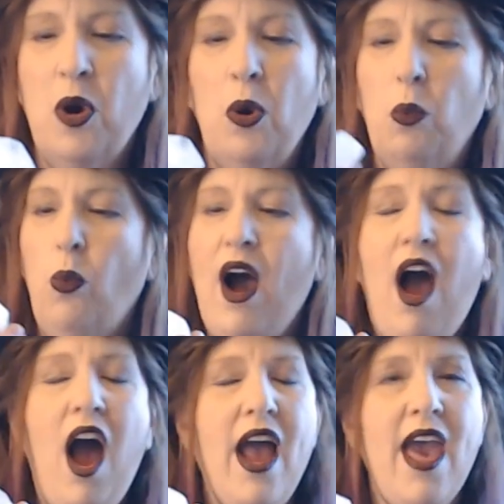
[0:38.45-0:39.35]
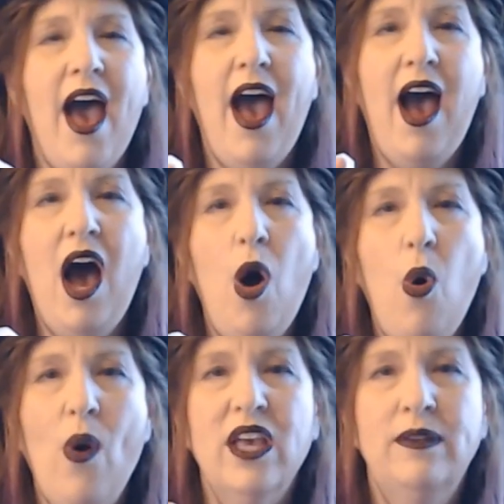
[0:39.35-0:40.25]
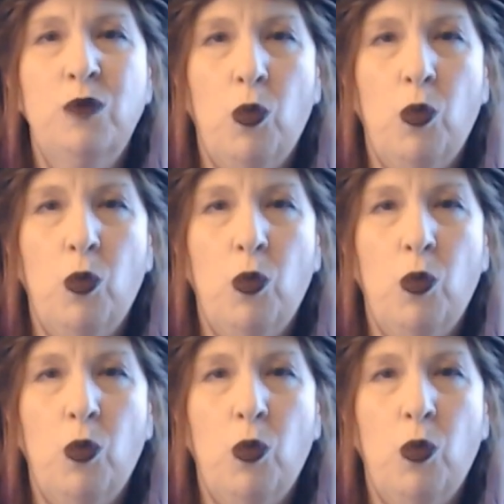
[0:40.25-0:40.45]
Why, how, and